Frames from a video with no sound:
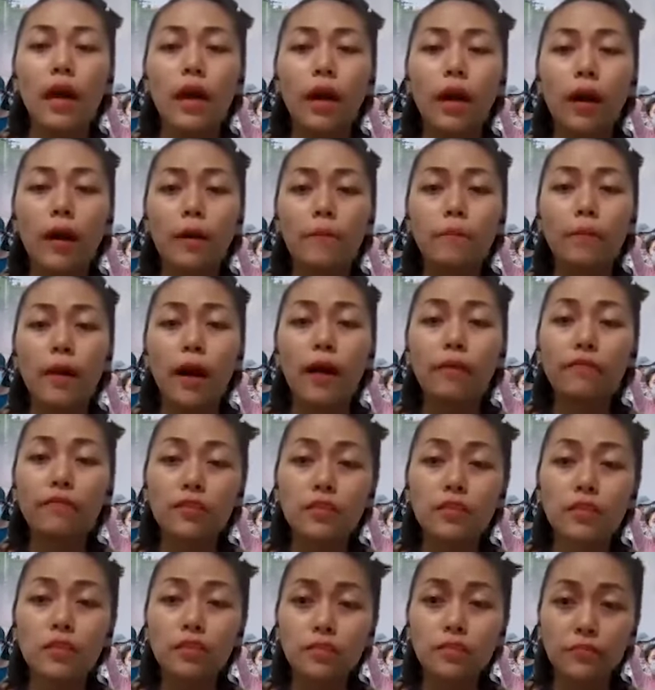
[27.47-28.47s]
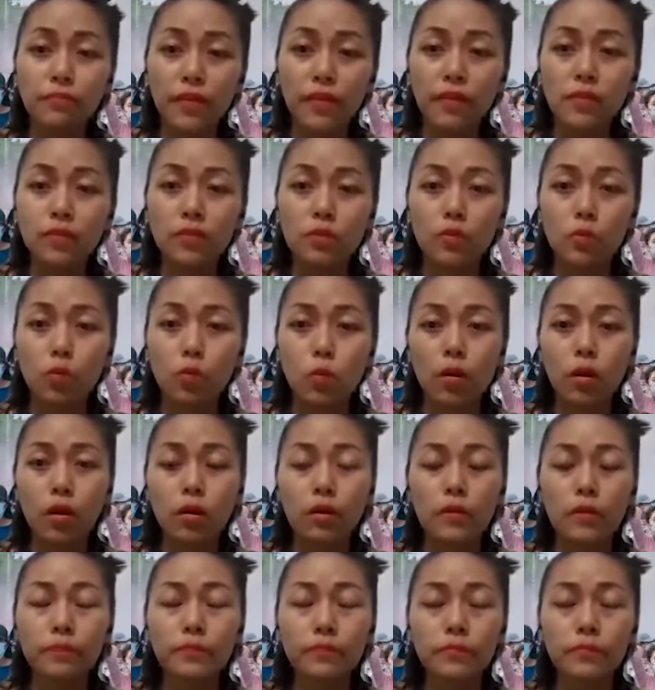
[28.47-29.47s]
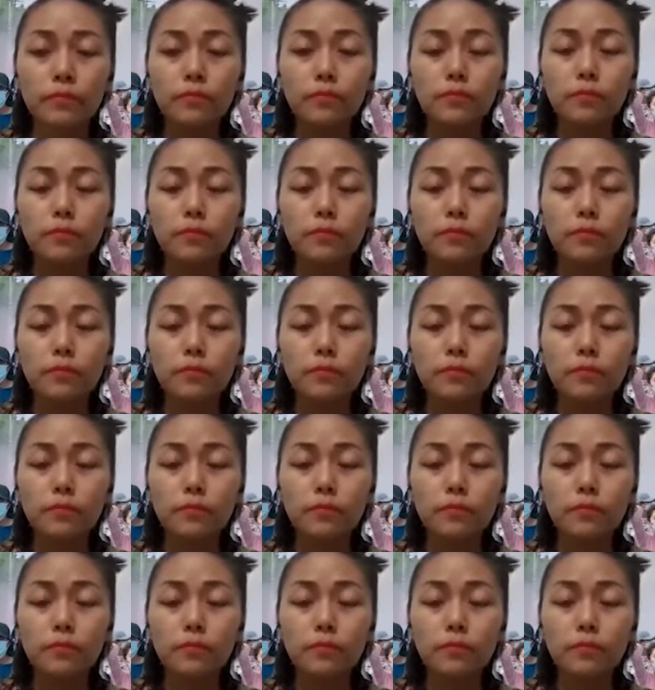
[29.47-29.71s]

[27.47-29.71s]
After the defensive war,